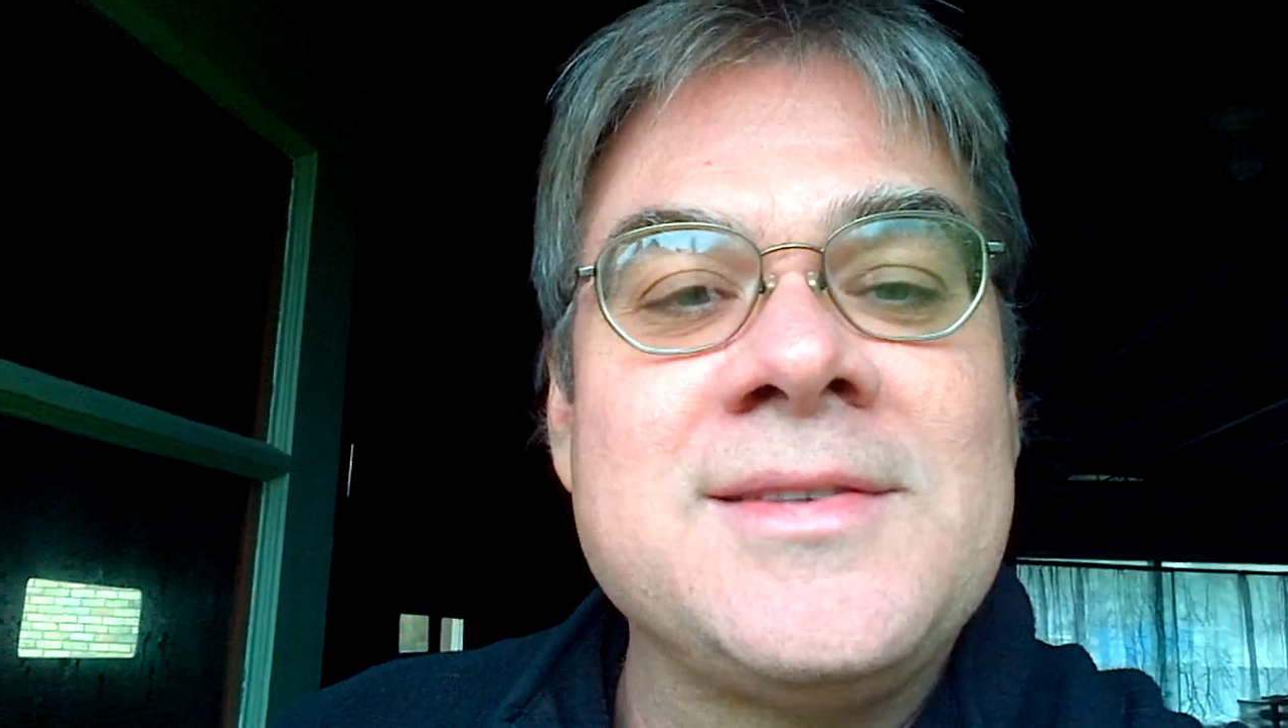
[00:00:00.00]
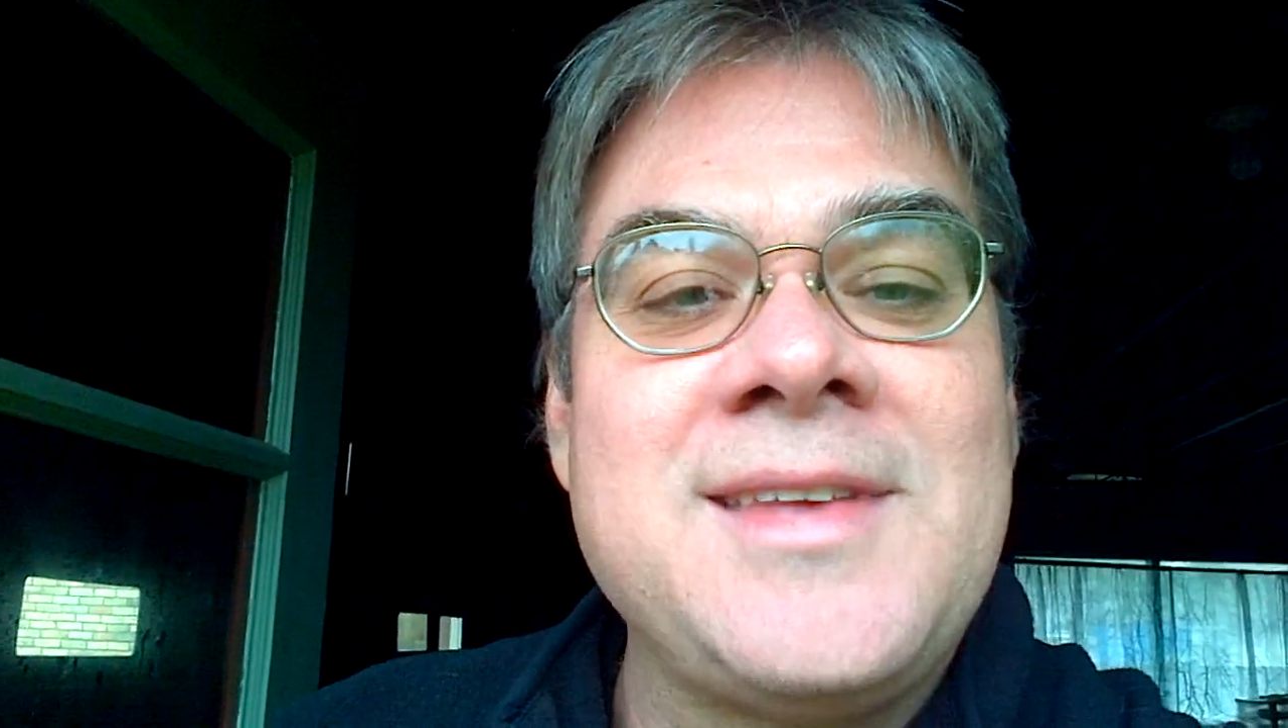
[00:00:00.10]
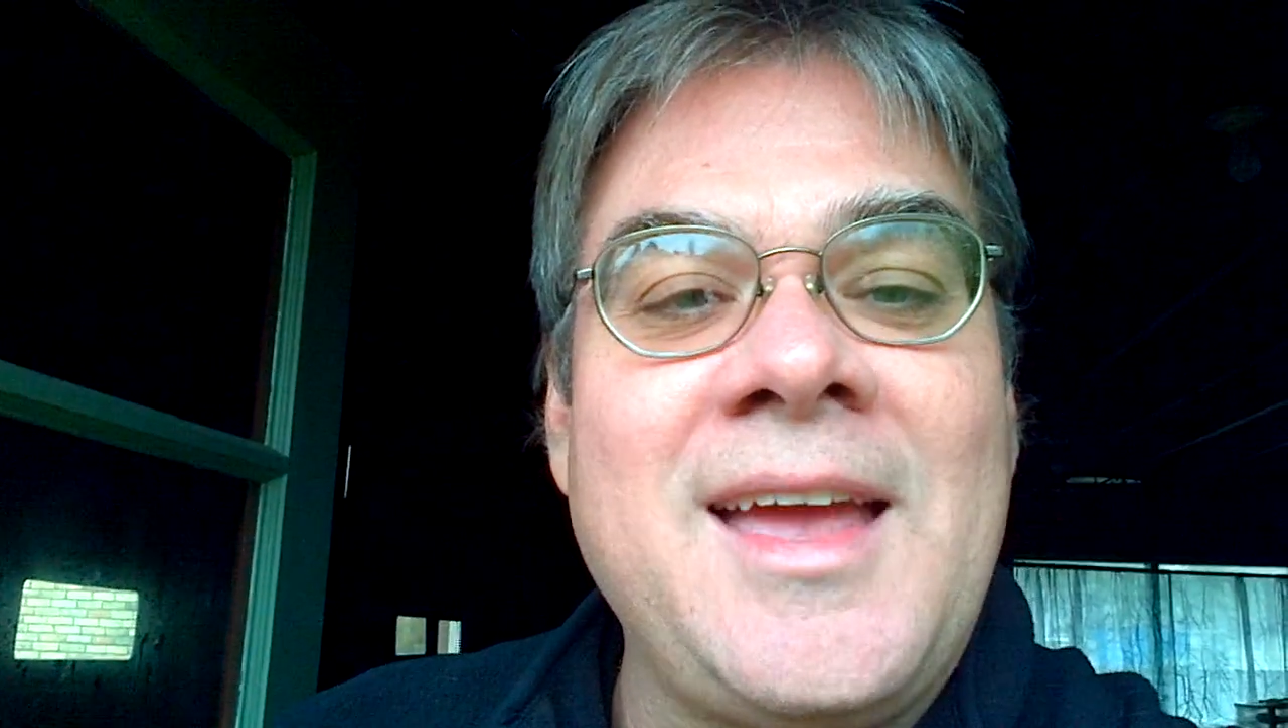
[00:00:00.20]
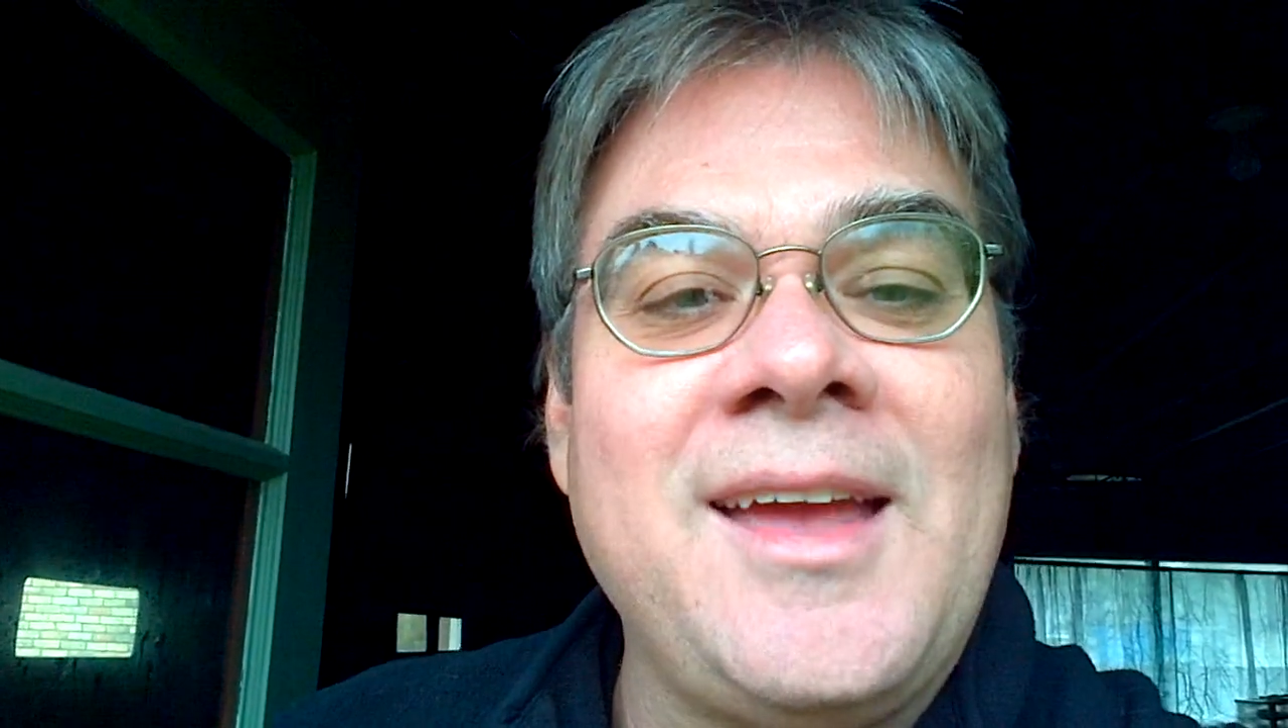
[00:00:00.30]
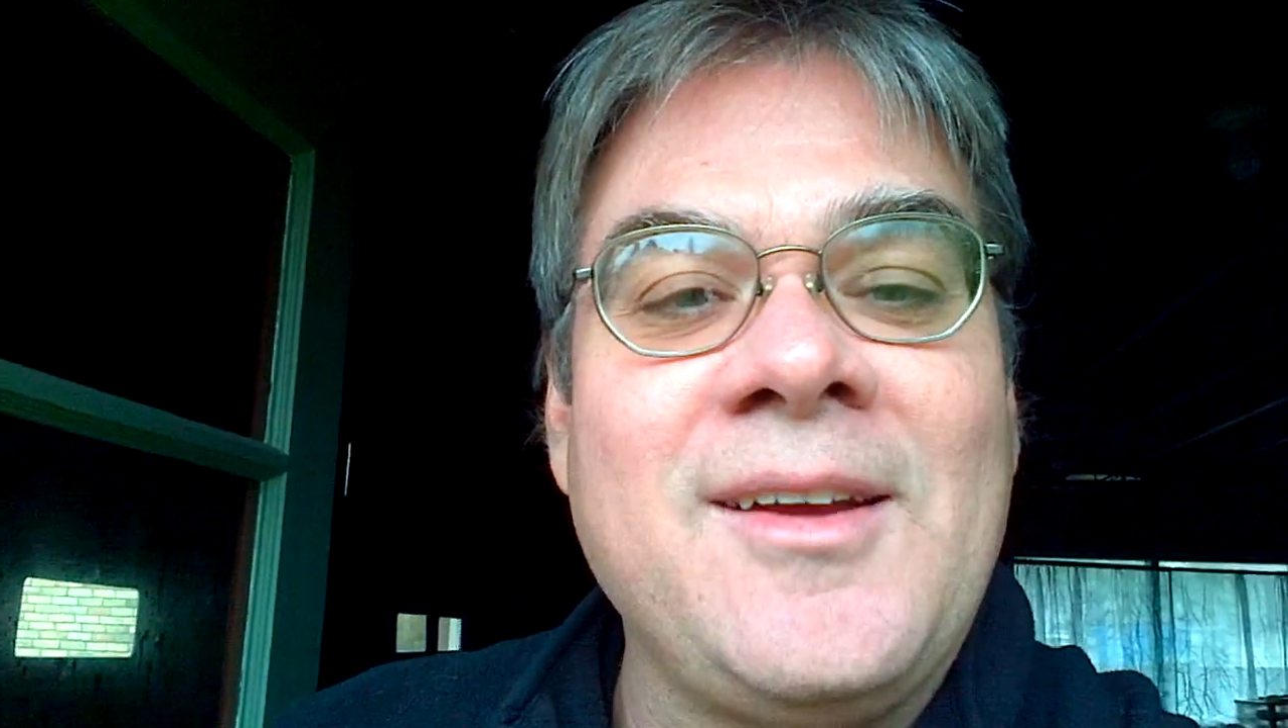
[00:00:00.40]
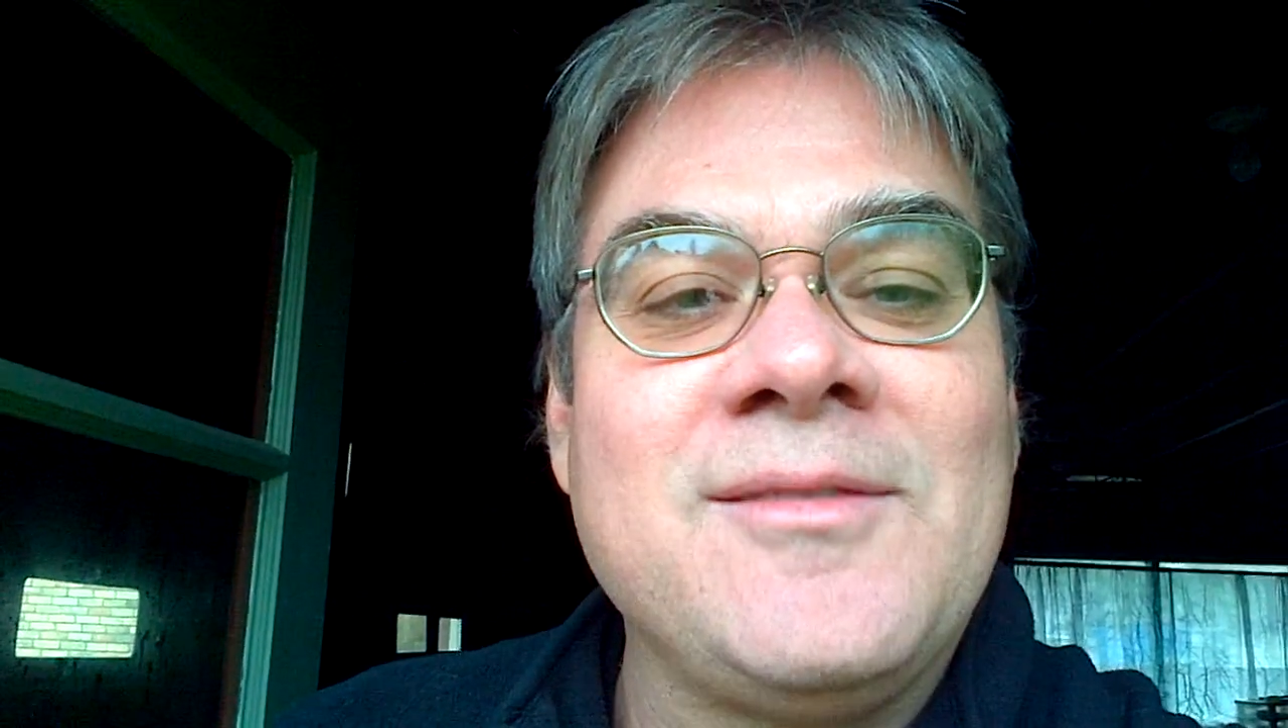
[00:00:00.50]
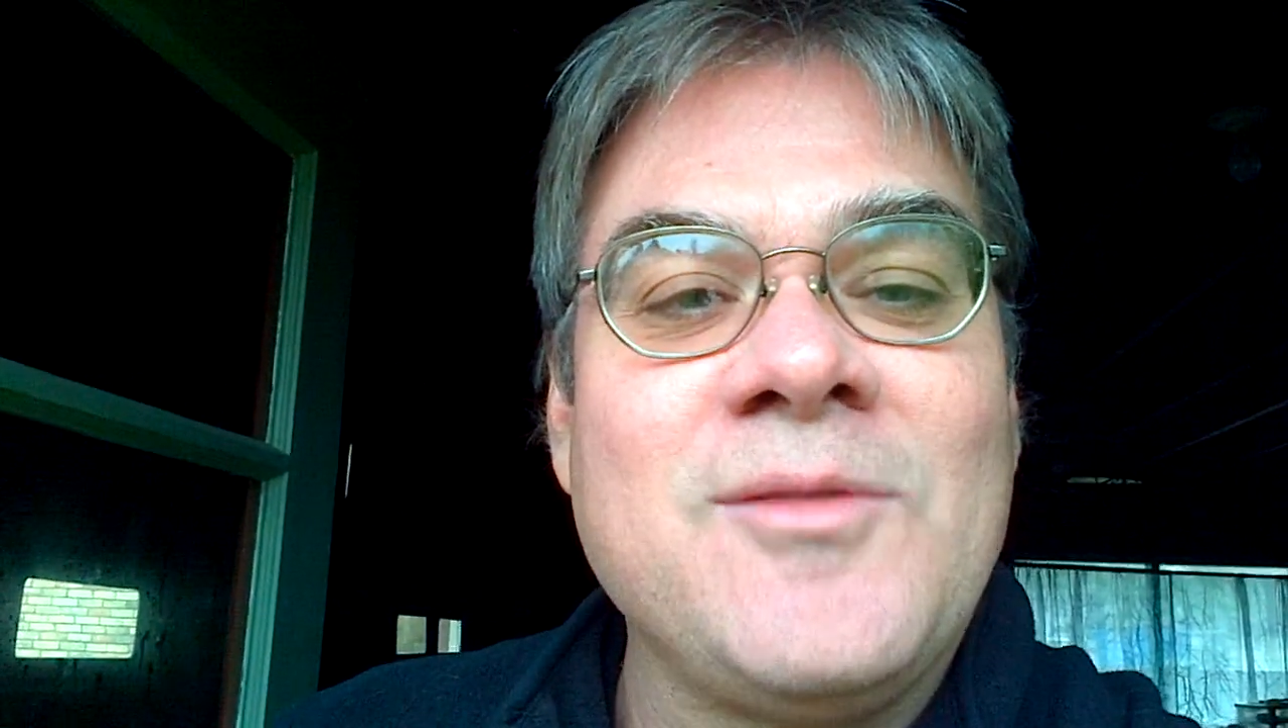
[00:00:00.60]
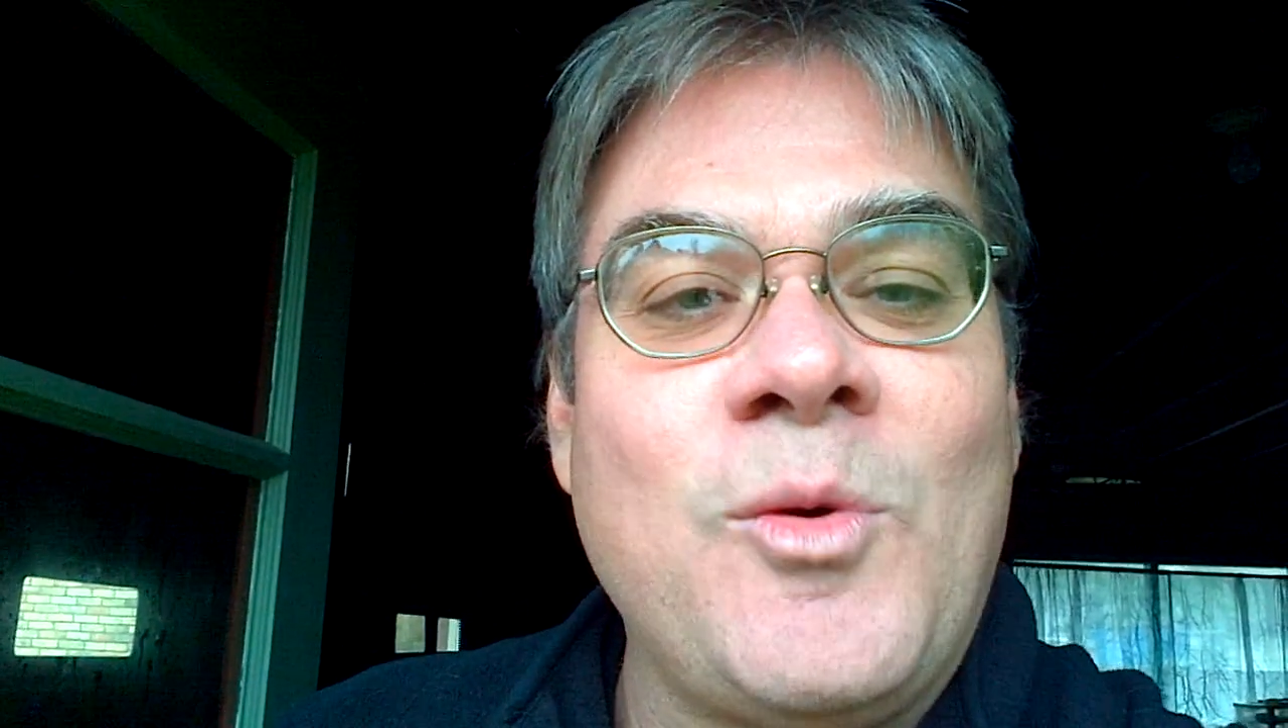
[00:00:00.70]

saying